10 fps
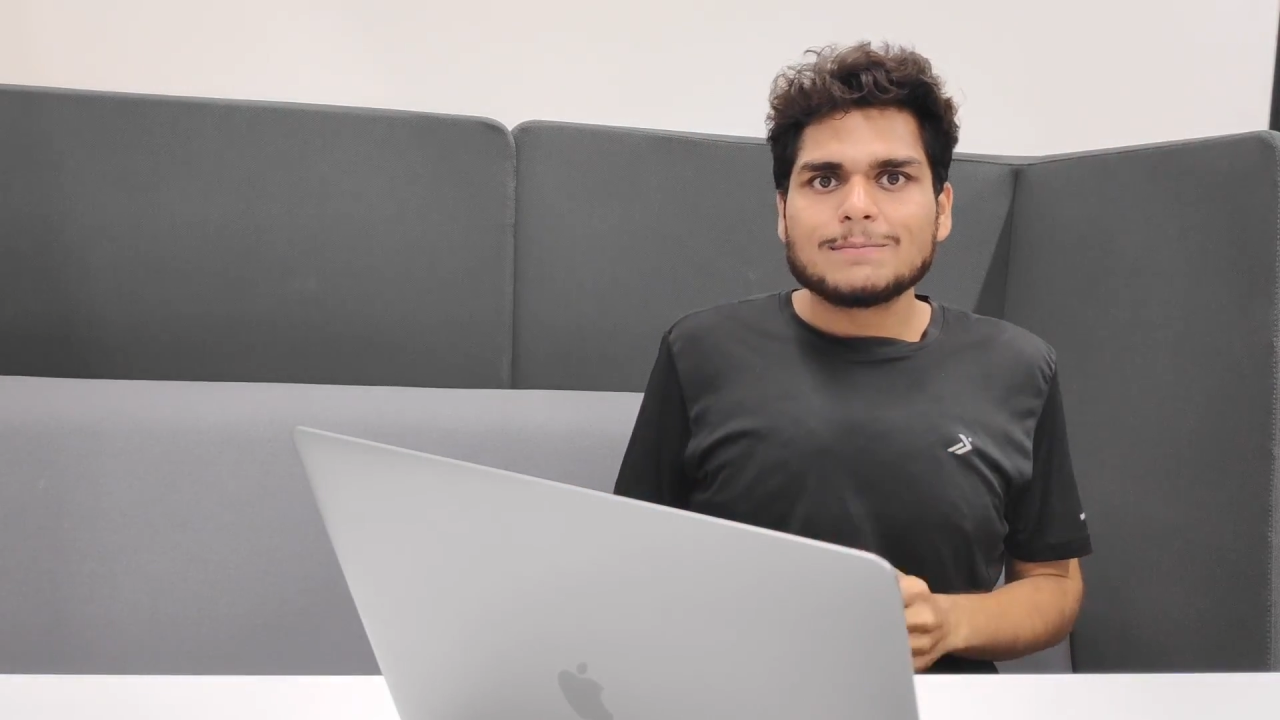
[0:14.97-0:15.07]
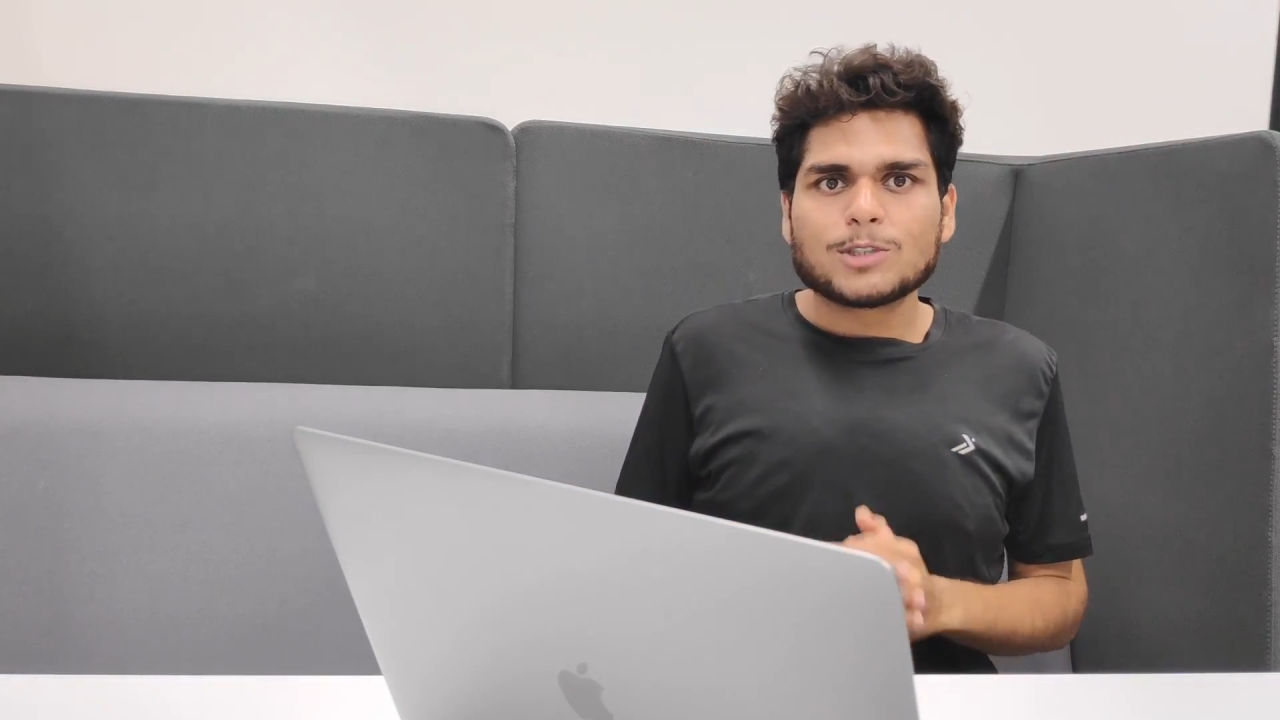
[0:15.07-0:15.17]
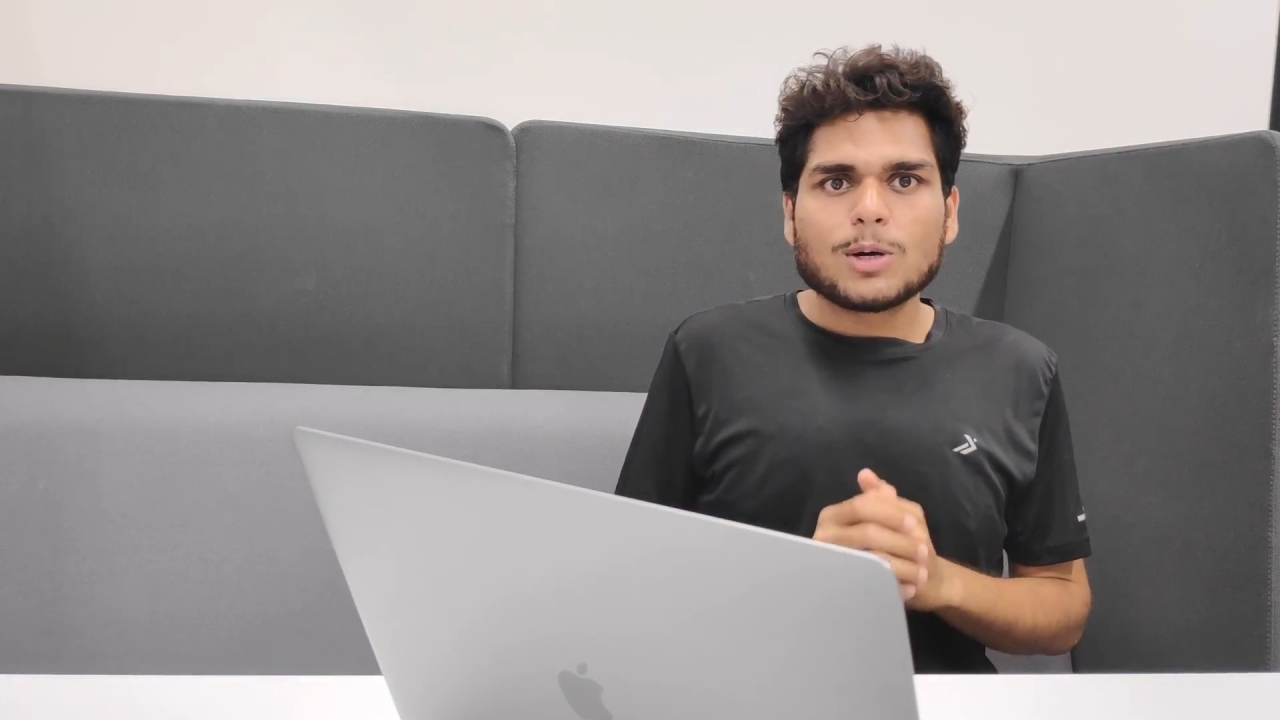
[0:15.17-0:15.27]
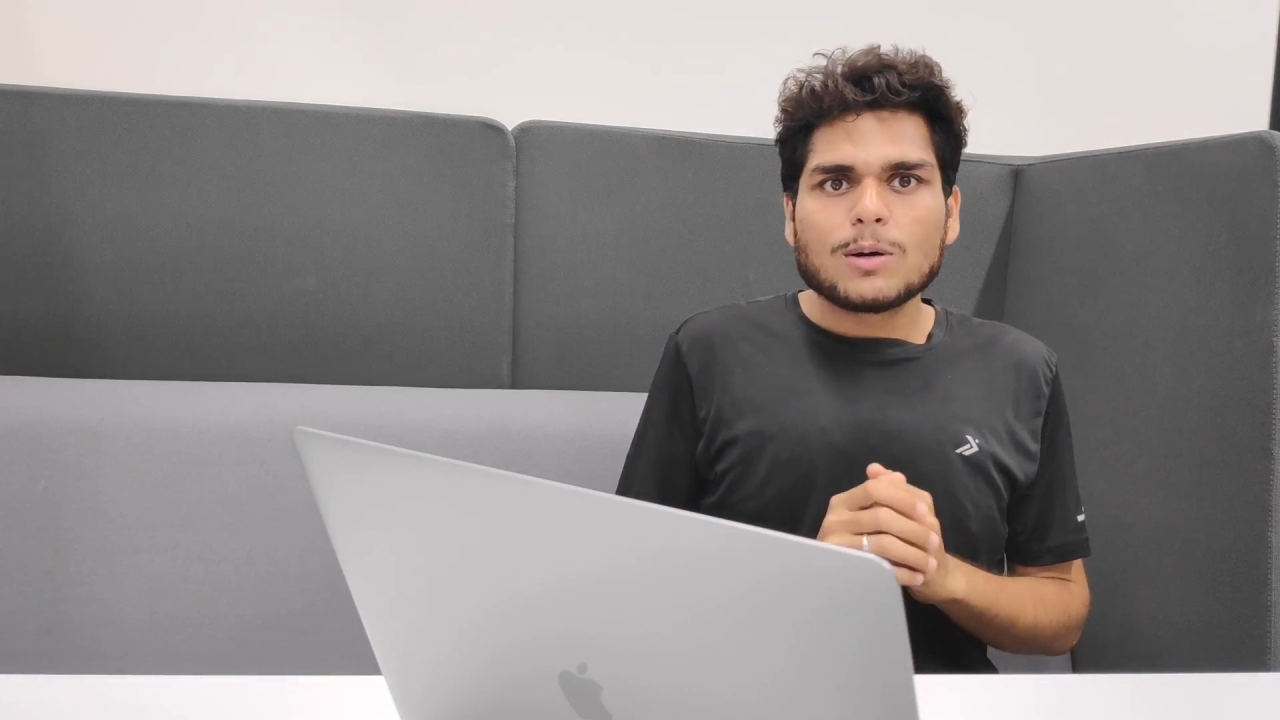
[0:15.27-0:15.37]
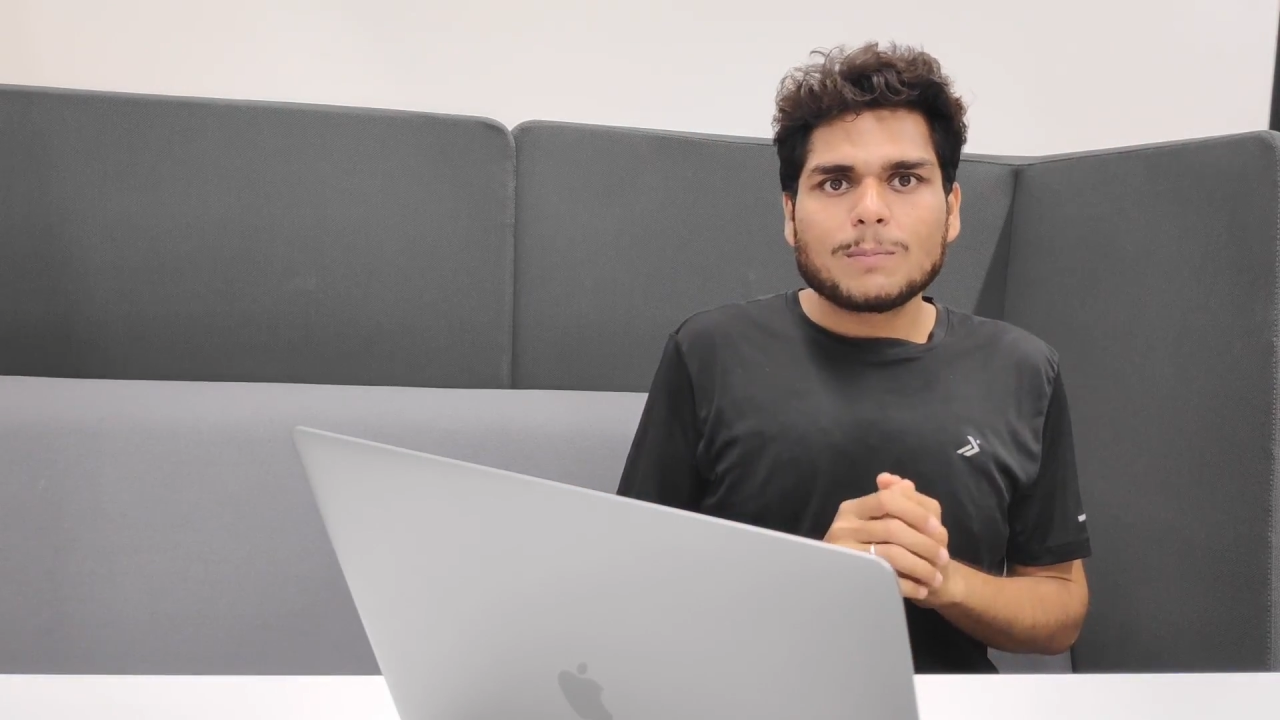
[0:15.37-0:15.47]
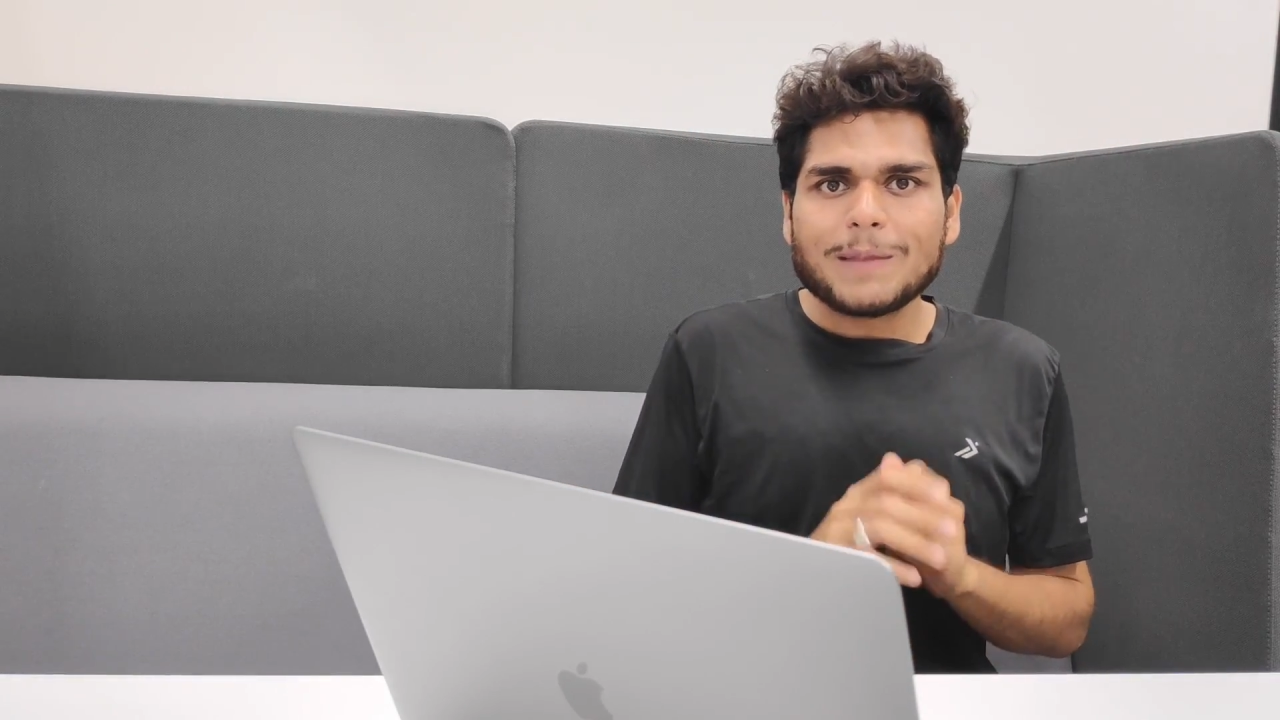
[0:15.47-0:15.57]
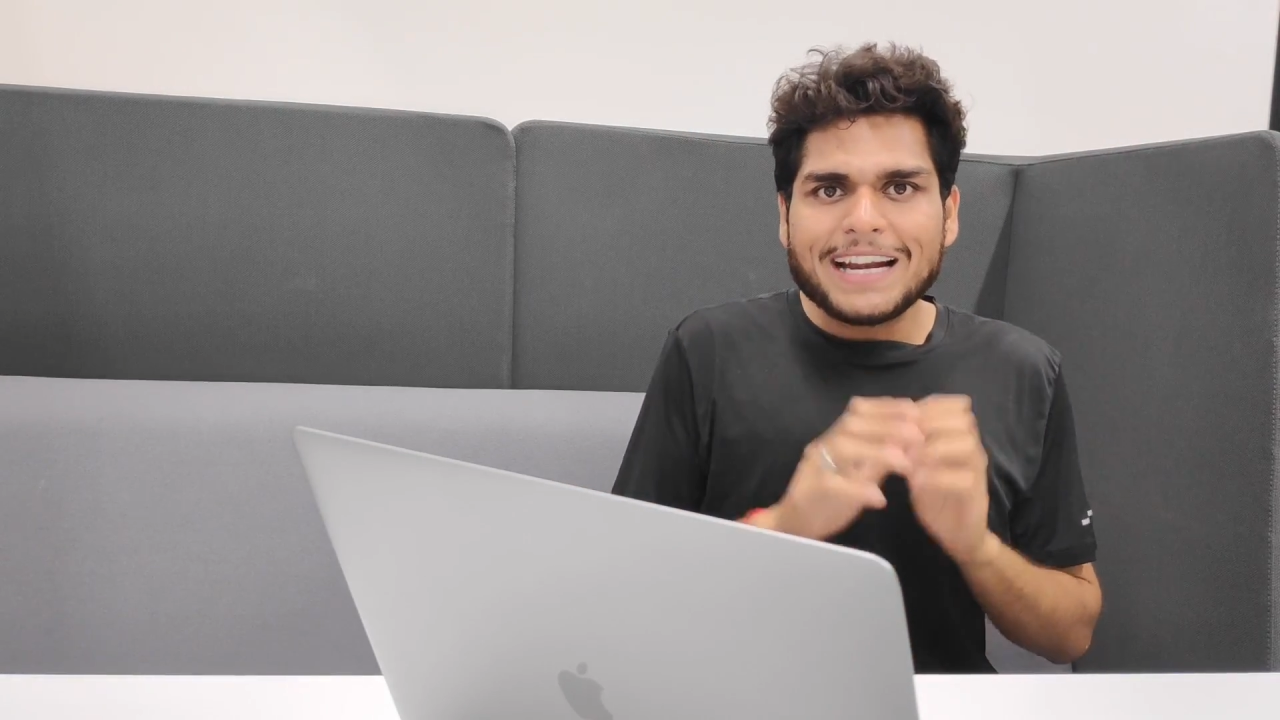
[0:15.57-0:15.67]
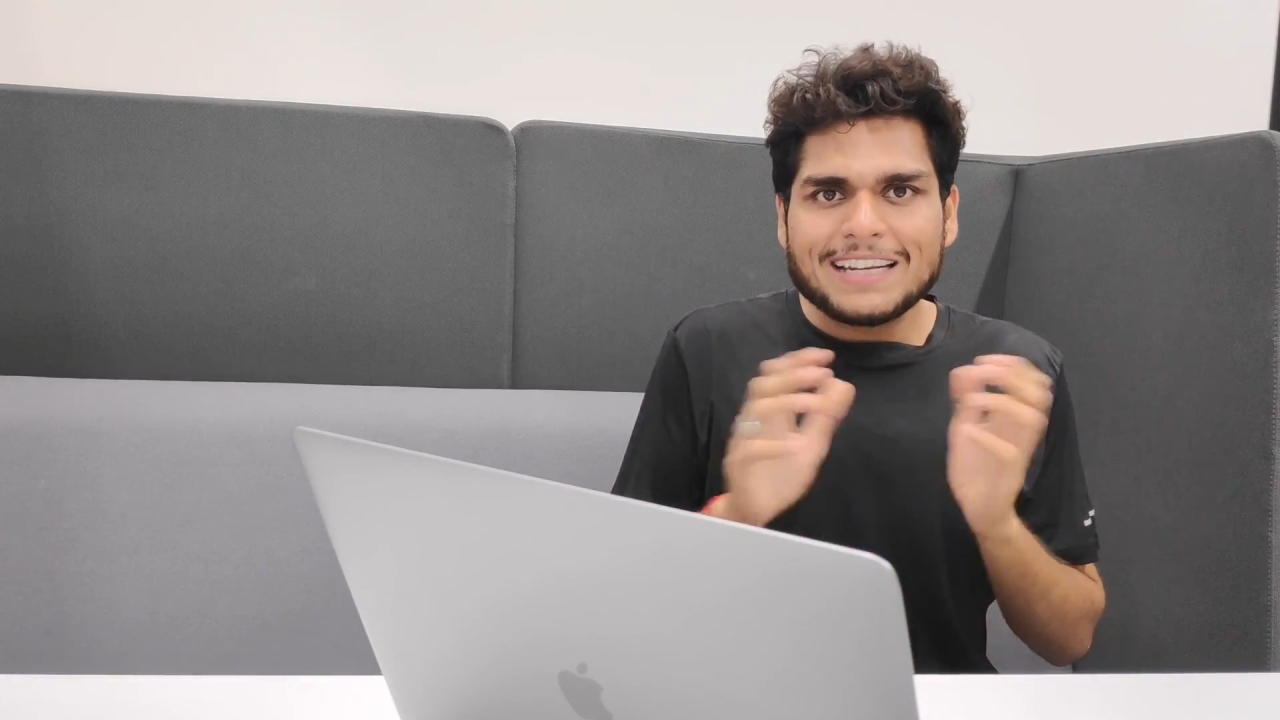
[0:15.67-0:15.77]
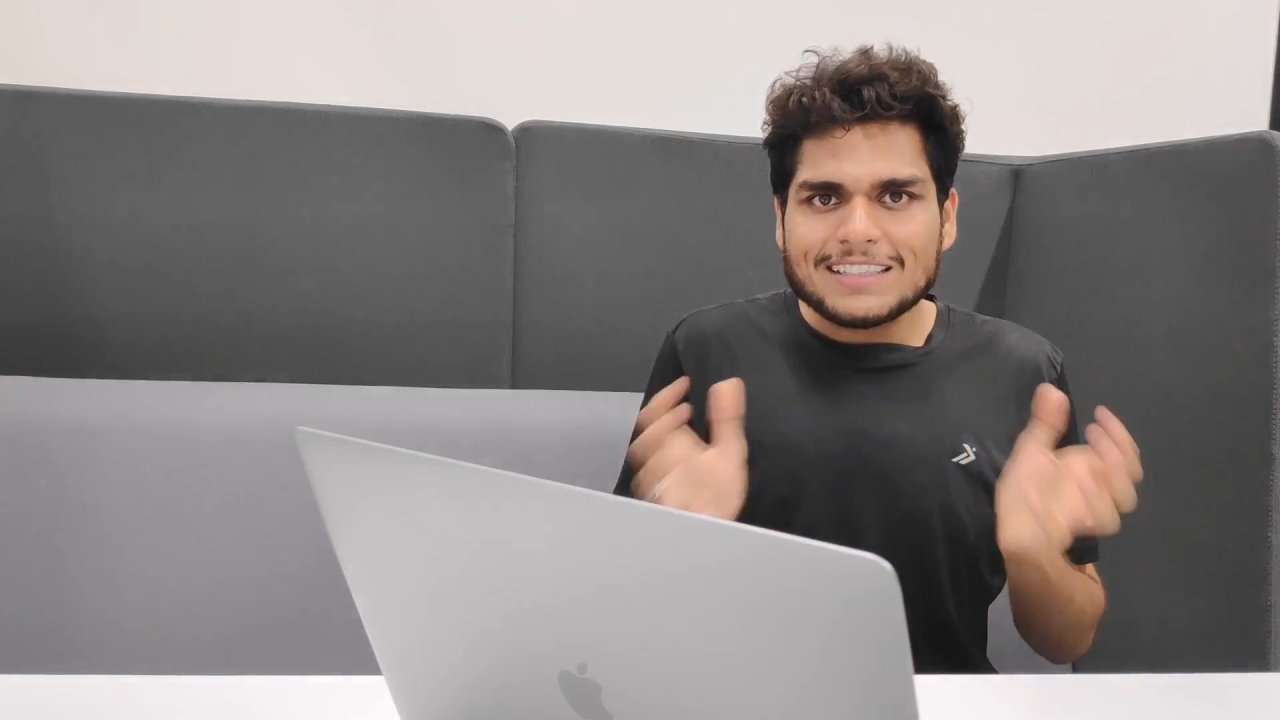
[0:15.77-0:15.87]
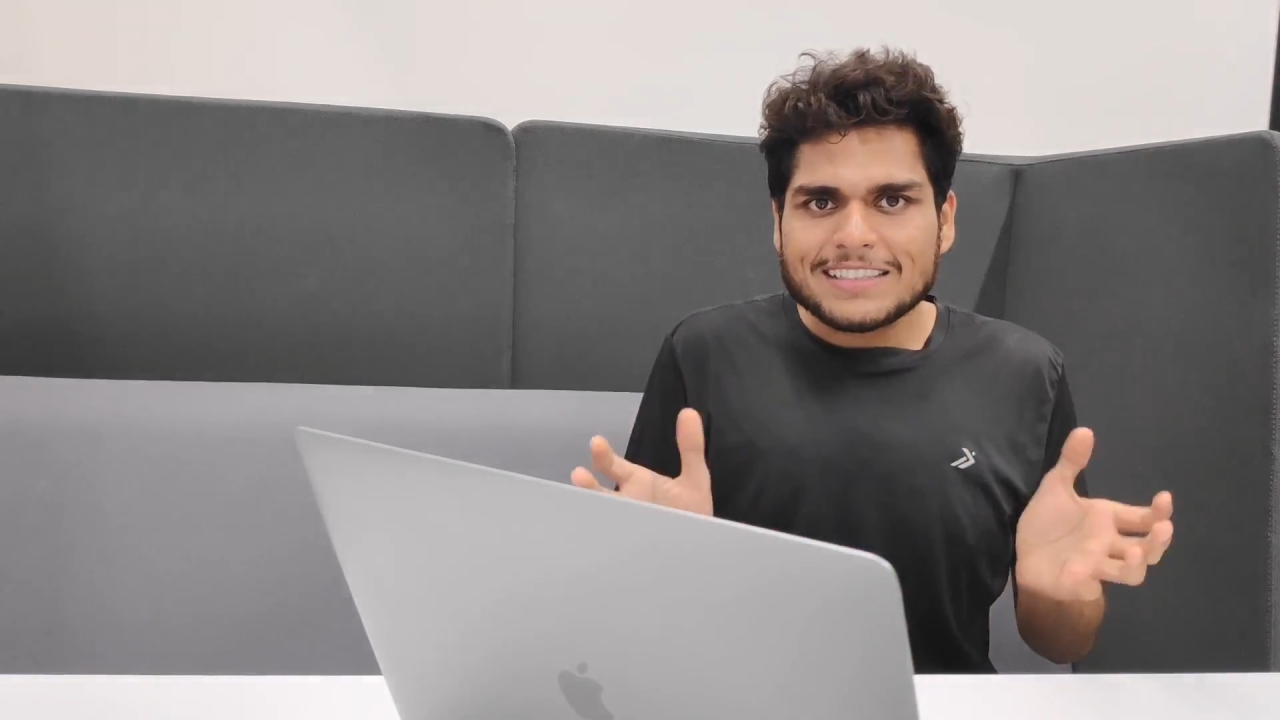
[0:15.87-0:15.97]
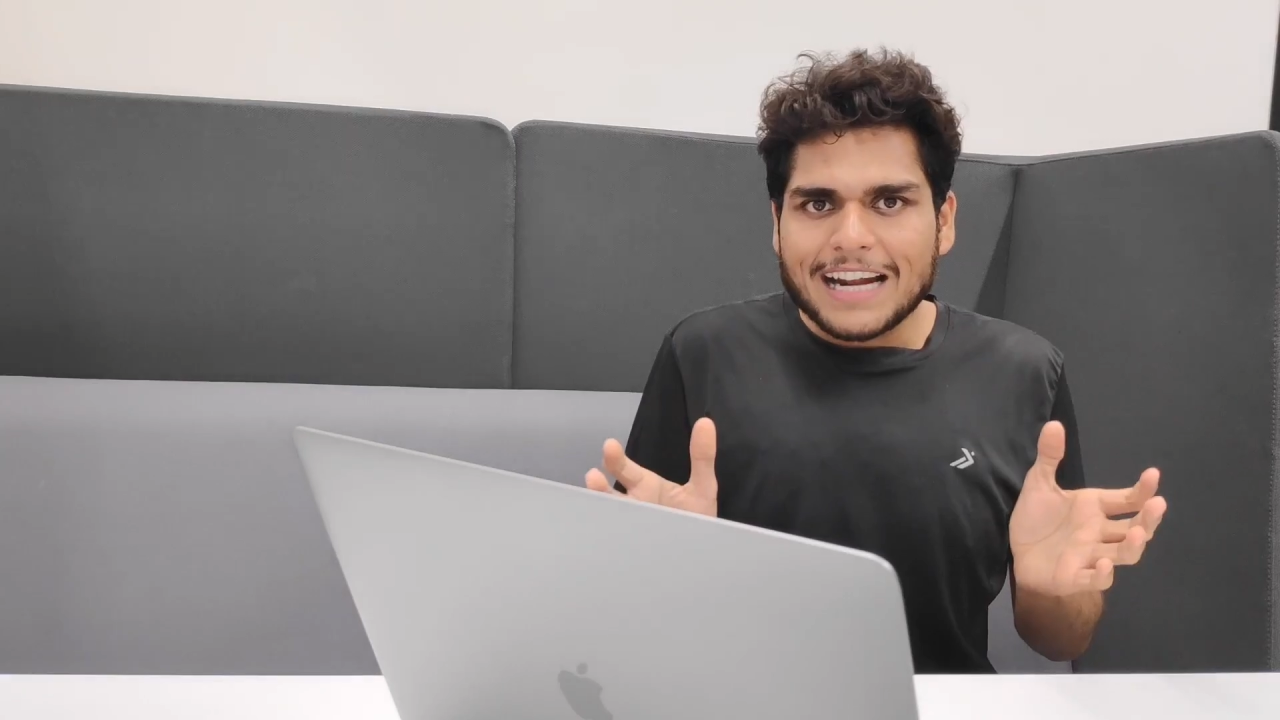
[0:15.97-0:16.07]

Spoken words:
So it is